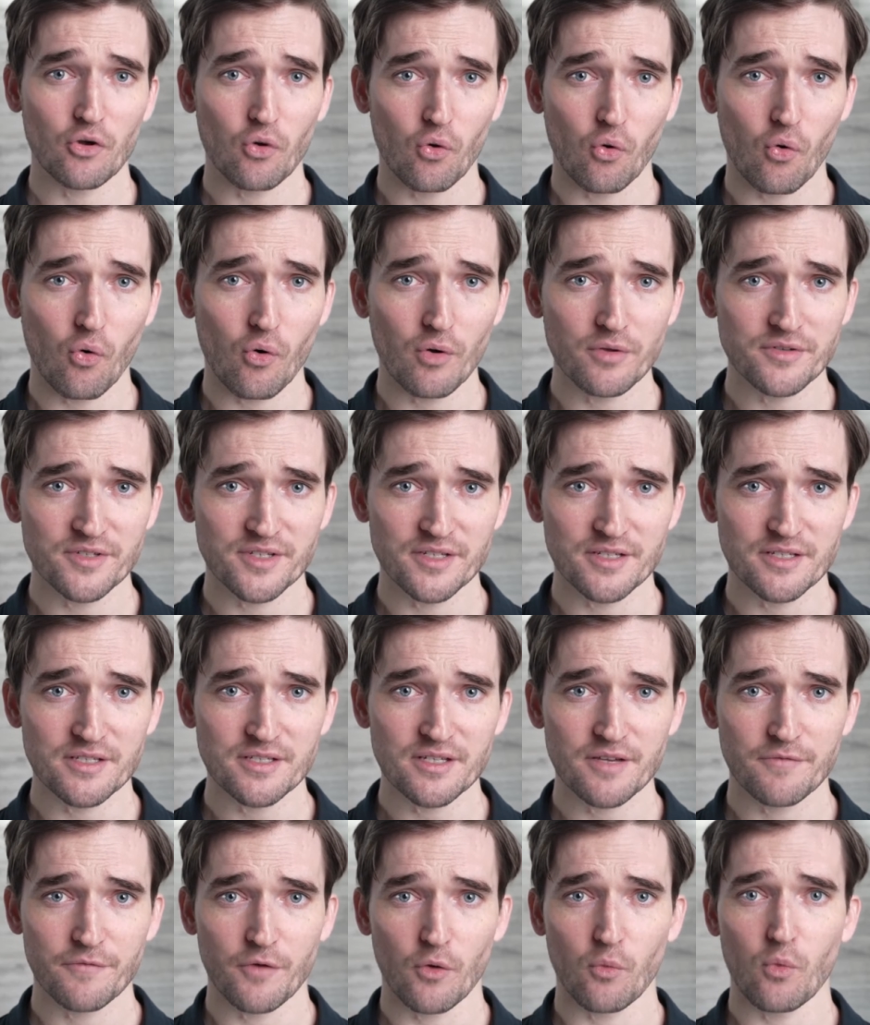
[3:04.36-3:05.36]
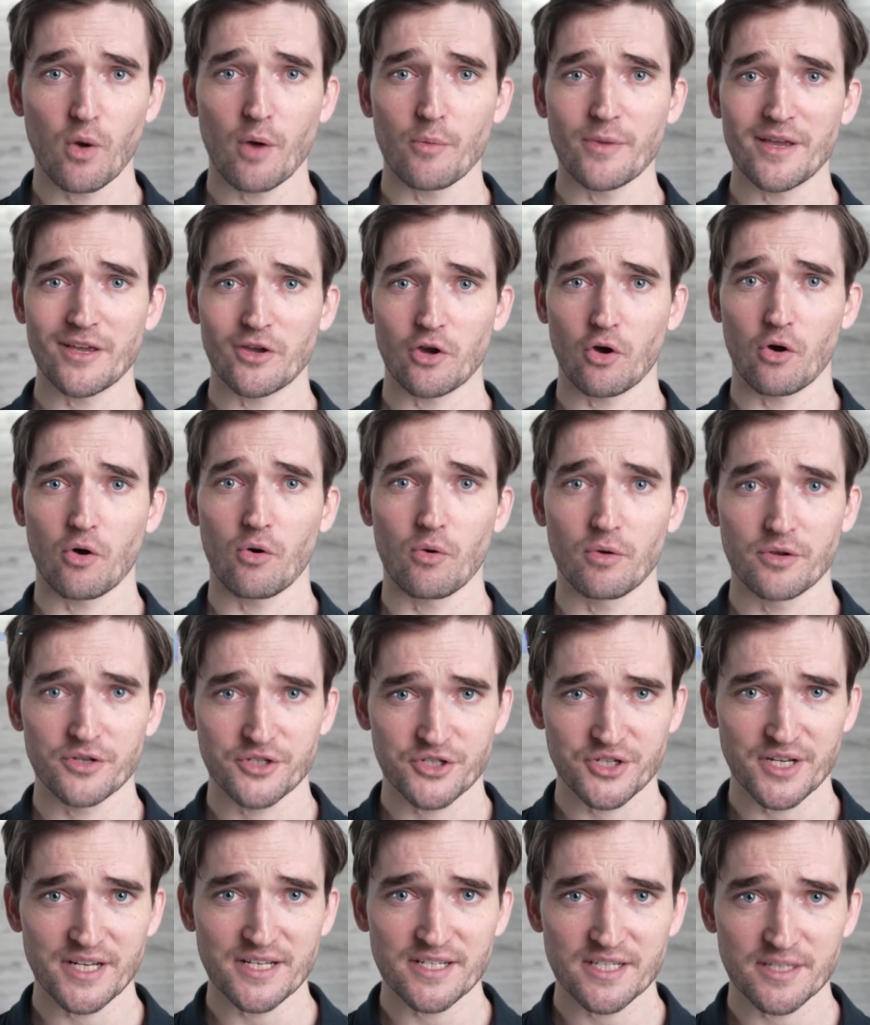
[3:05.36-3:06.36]
causes for what we call
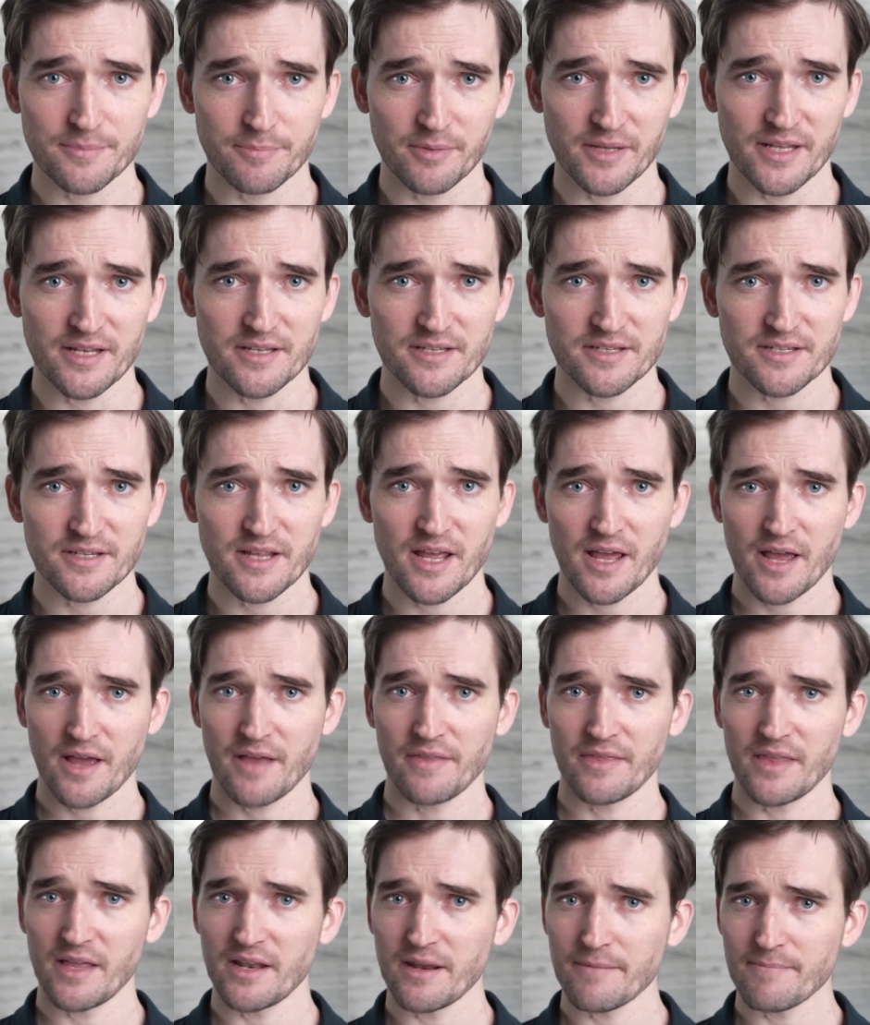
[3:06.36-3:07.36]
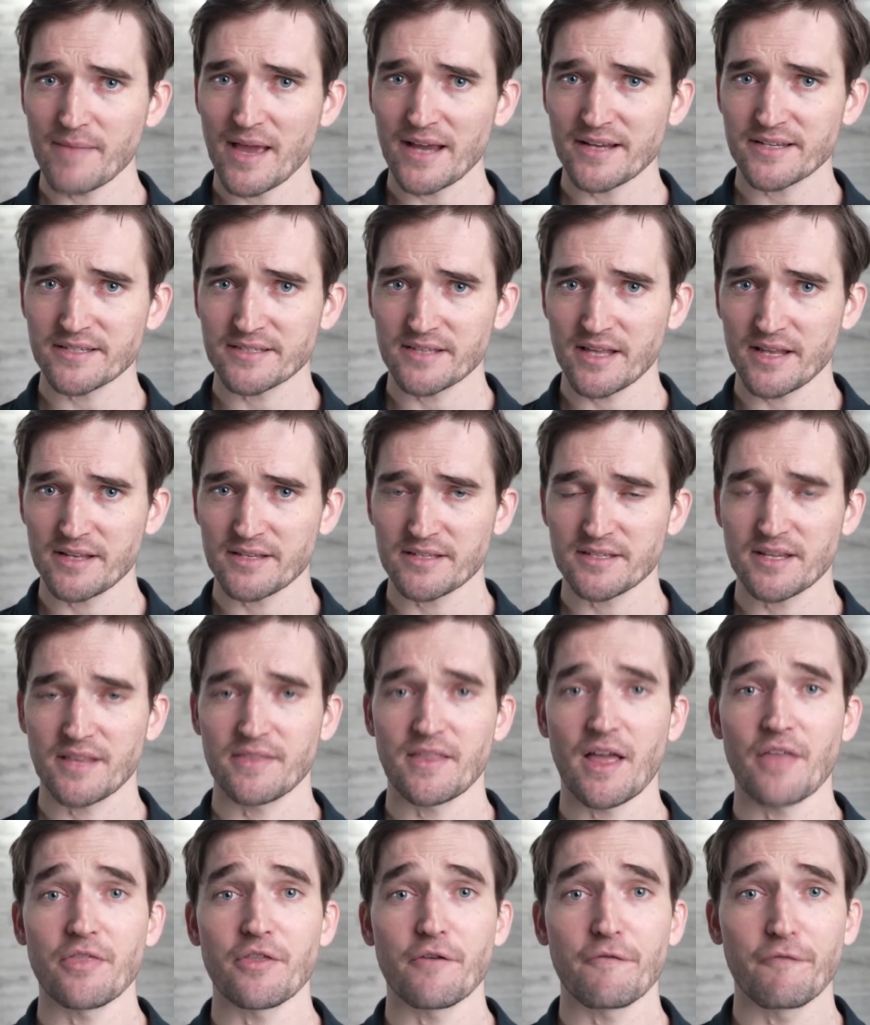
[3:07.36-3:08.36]
shin splints, then it makes sense
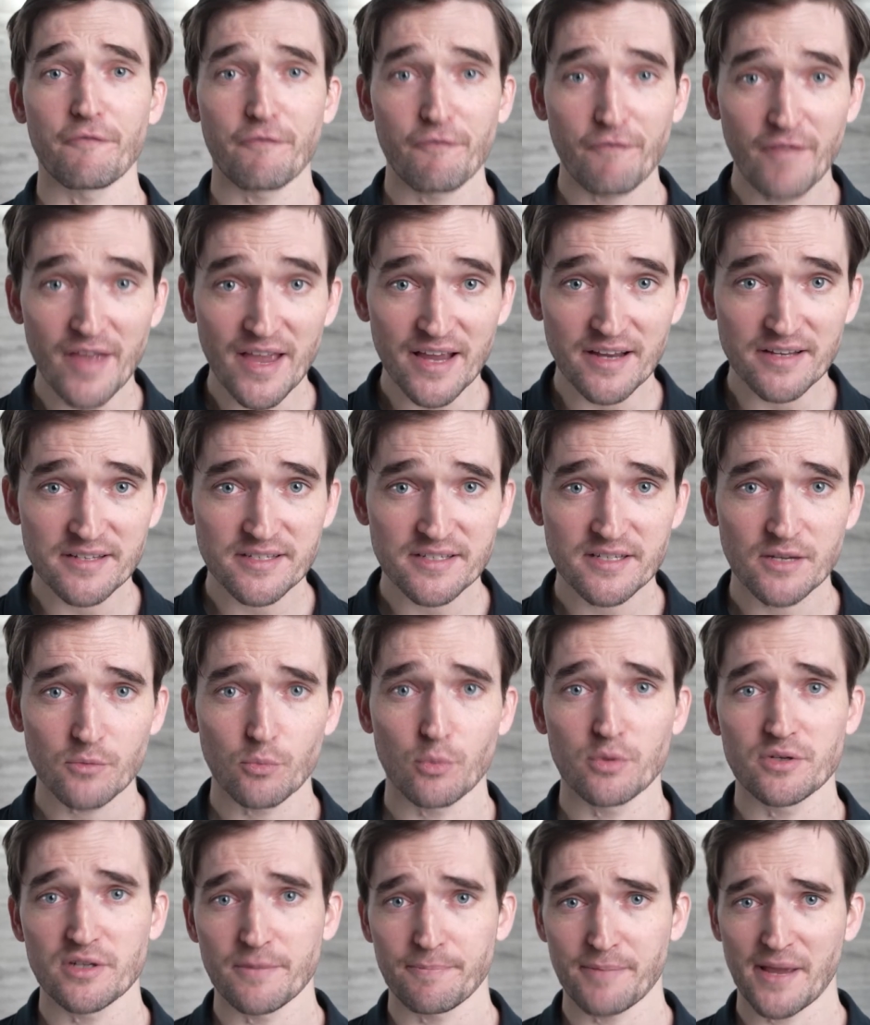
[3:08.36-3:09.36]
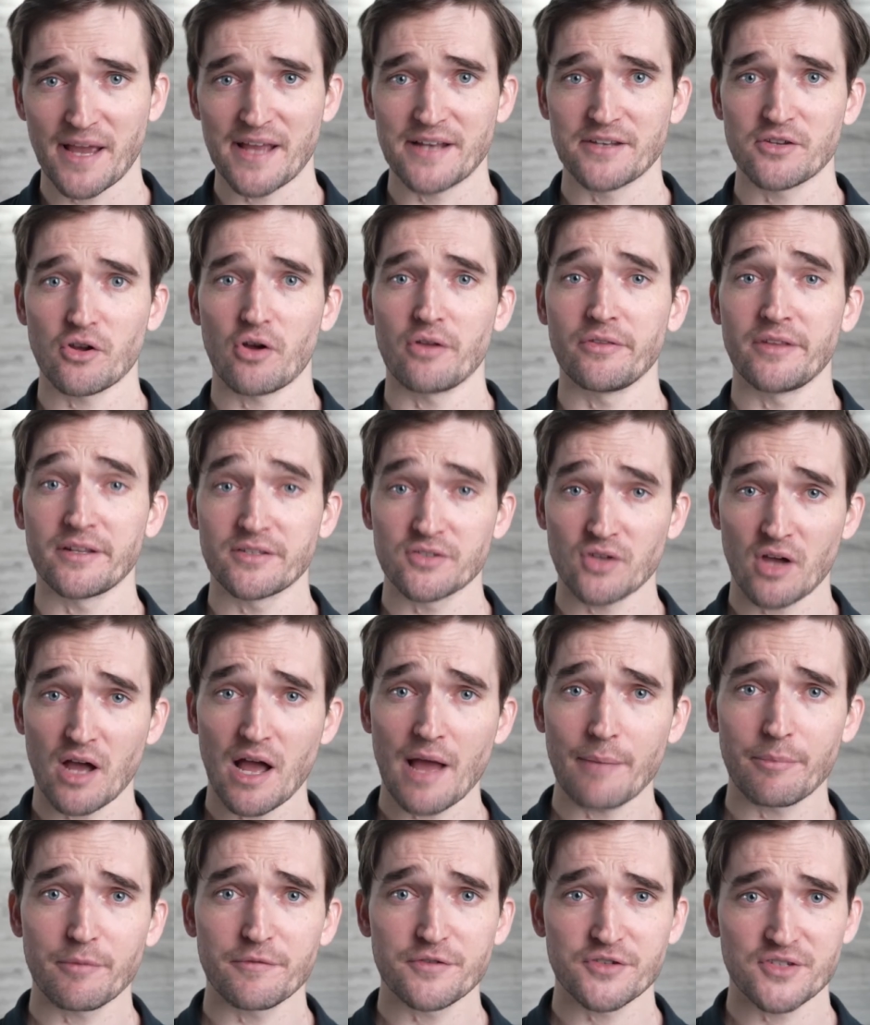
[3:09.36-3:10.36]
that the fix will depend on the
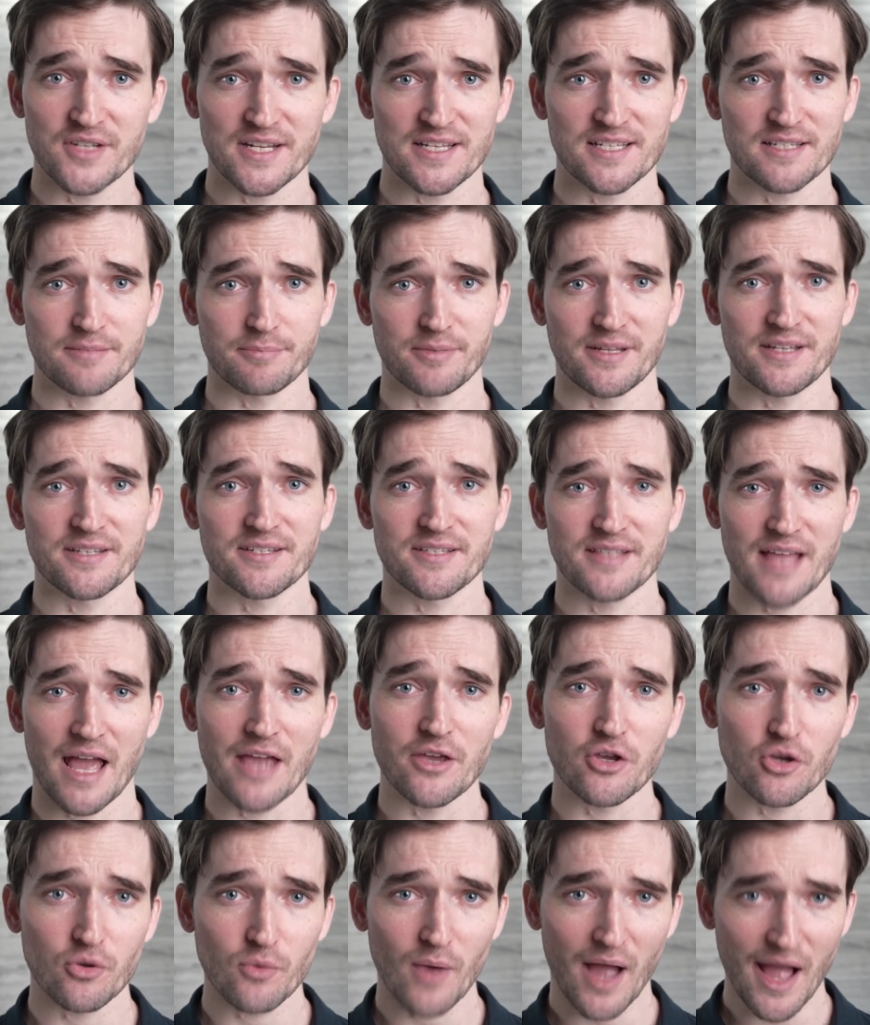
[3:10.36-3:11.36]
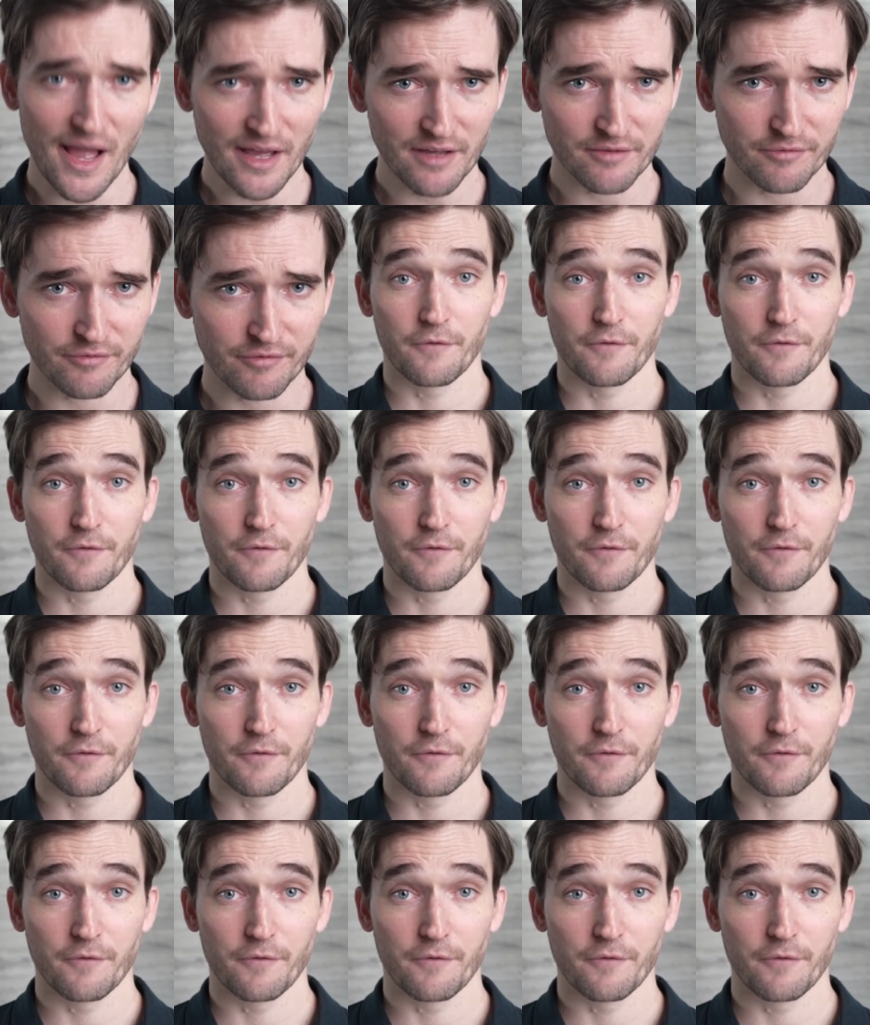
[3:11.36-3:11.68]
type of shin splints that you have.